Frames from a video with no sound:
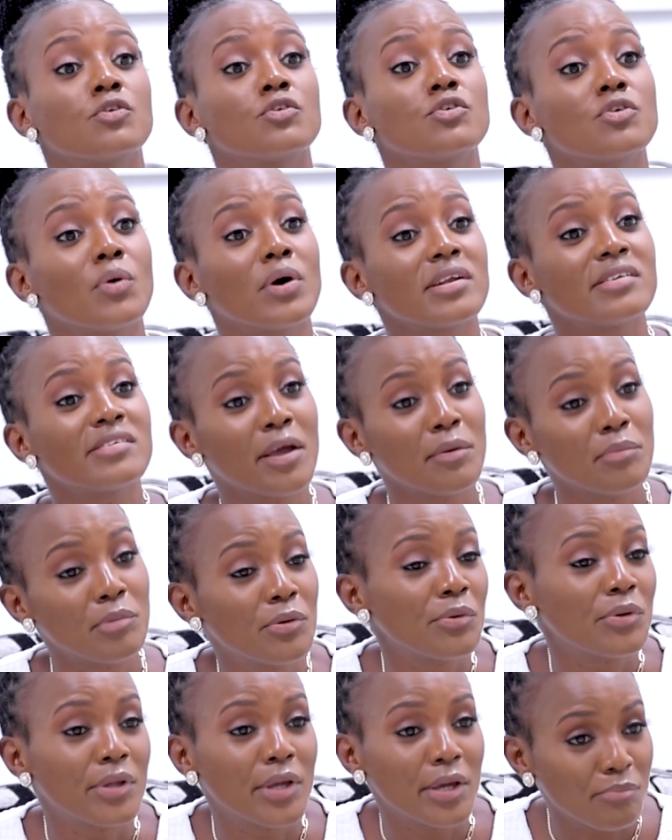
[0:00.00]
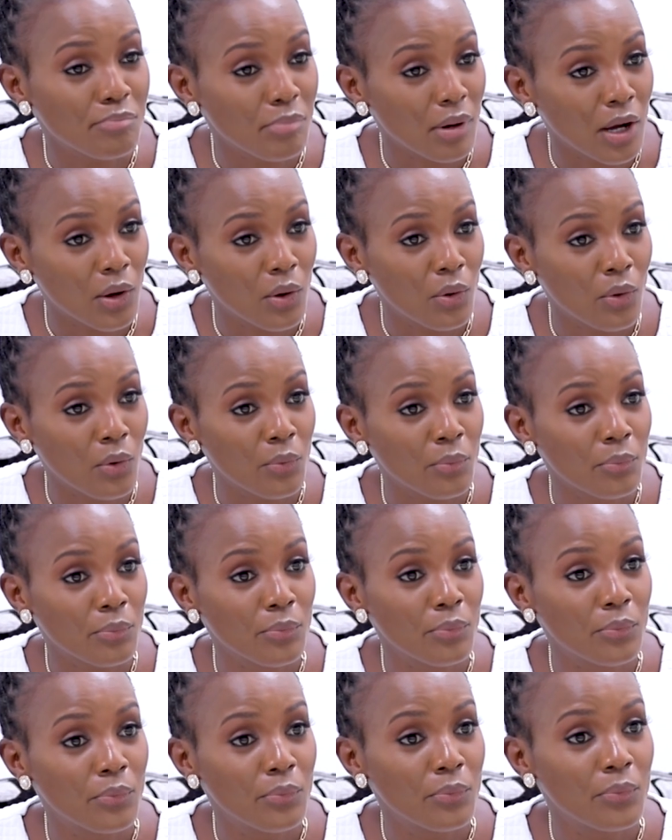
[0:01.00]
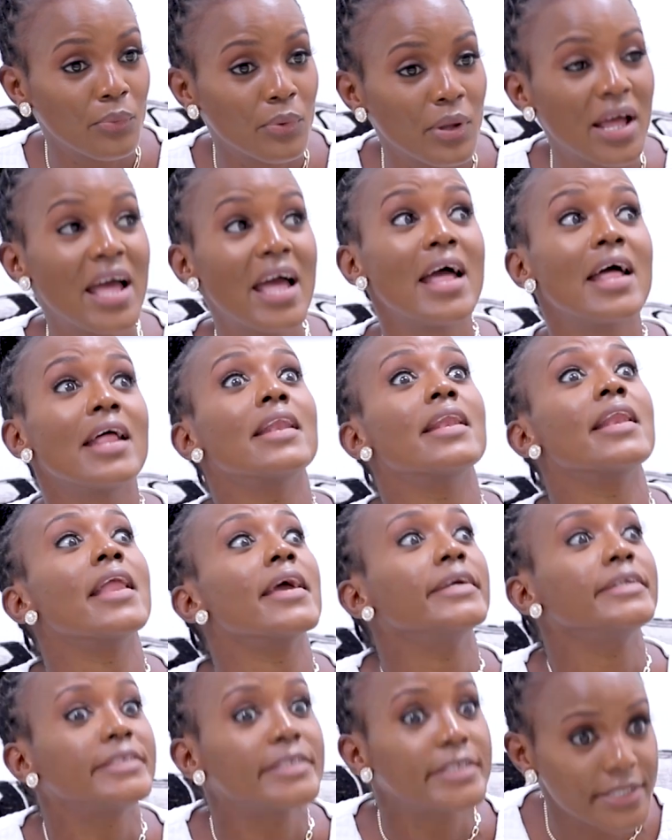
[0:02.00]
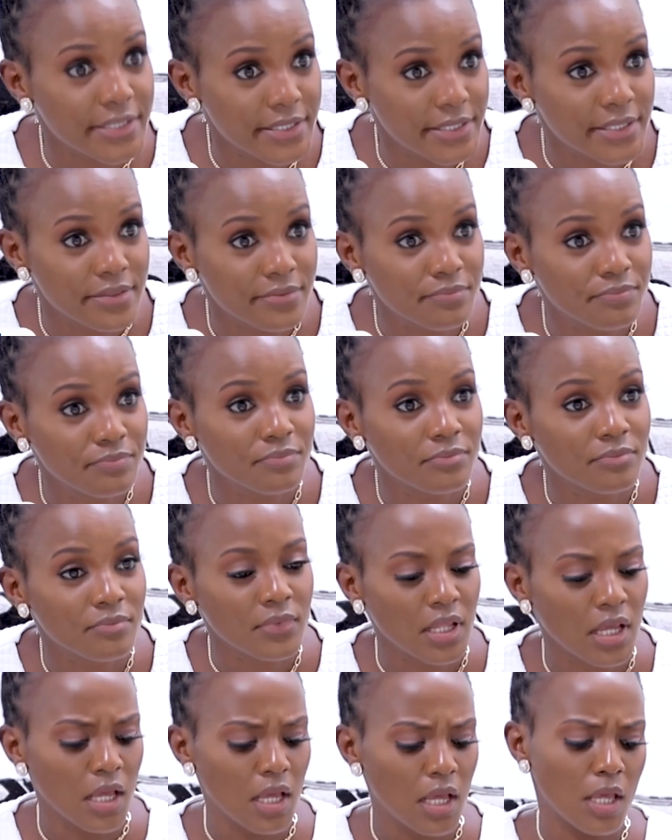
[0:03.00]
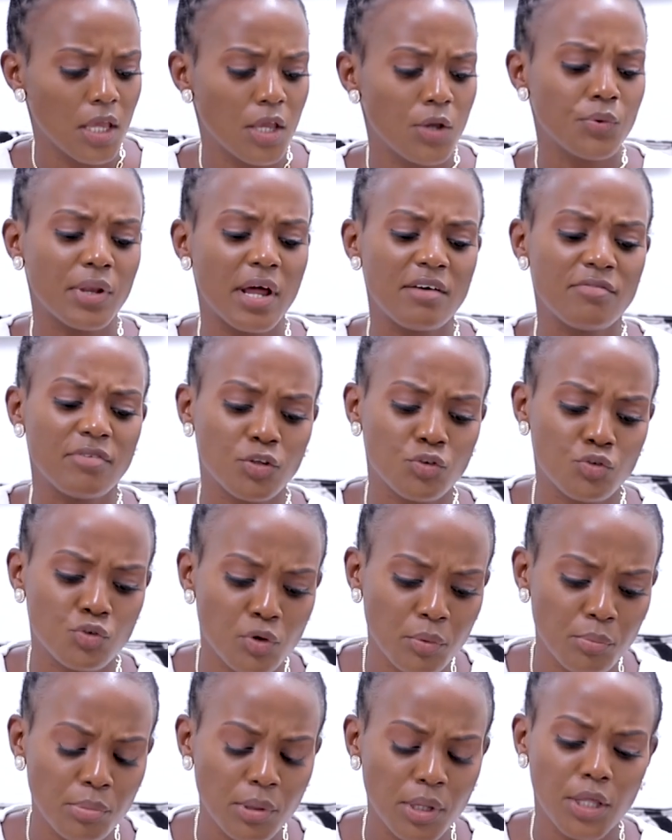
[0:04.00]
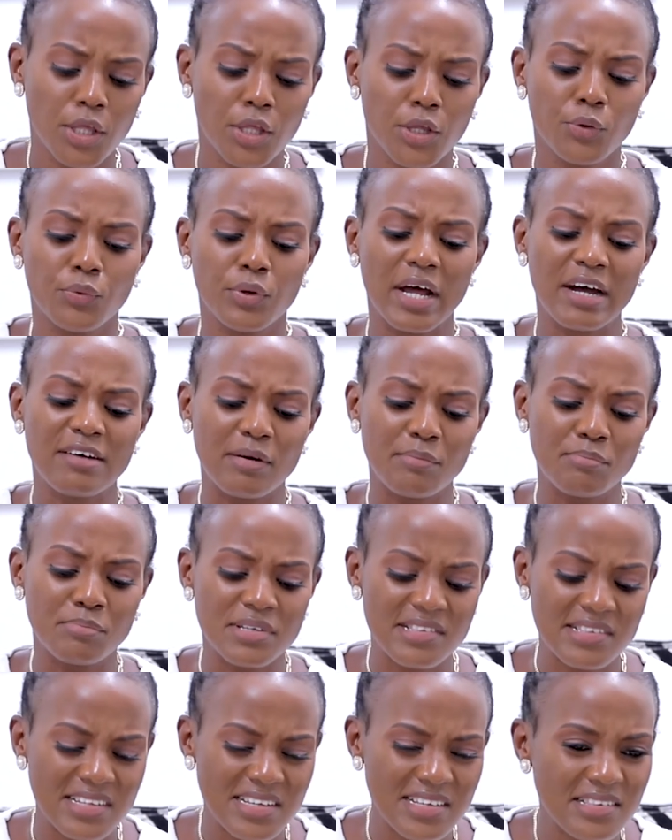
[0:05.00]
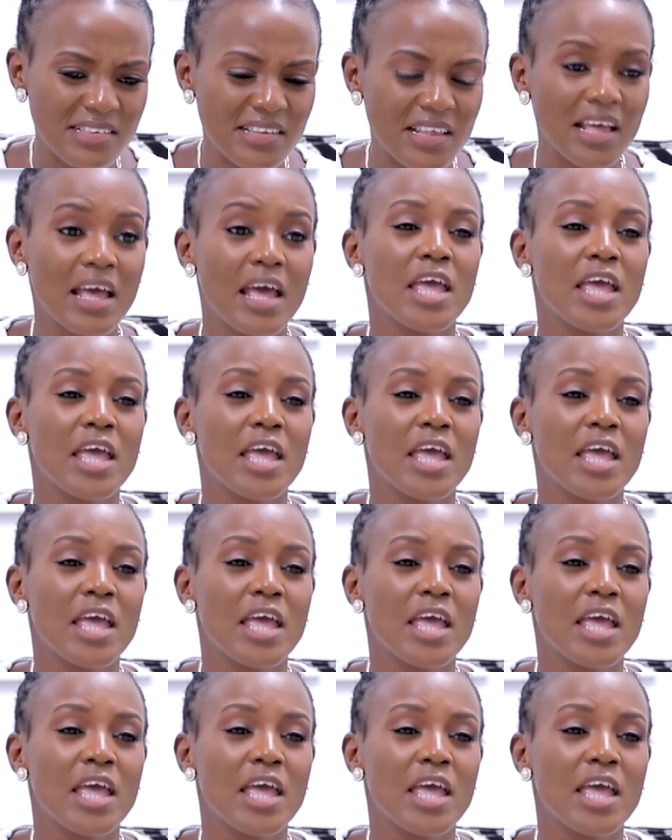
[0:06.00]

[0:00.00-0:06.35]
You know what time he would get back home? Late. He would have a job. He would have a business.